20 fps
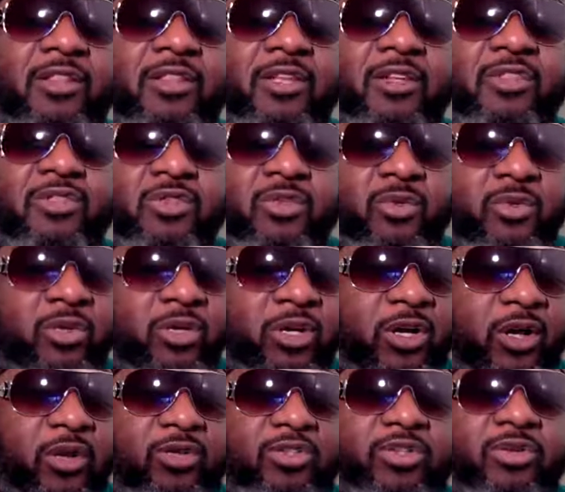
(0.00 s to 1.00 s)
the true
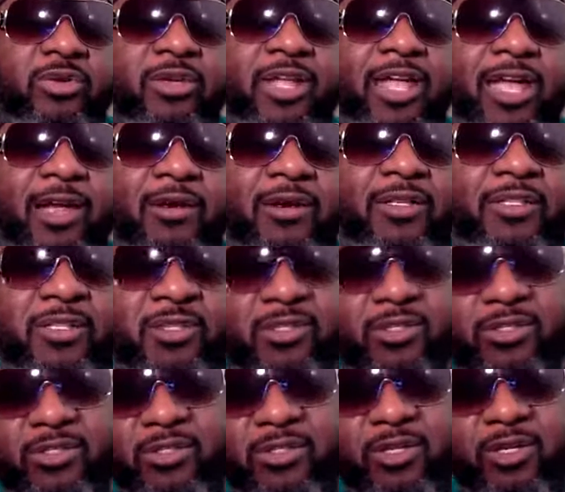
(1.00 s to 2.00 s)
culture and
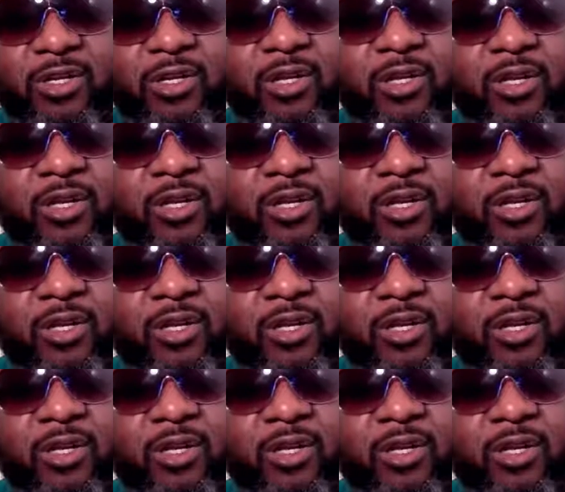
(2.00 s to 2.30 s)
heritage,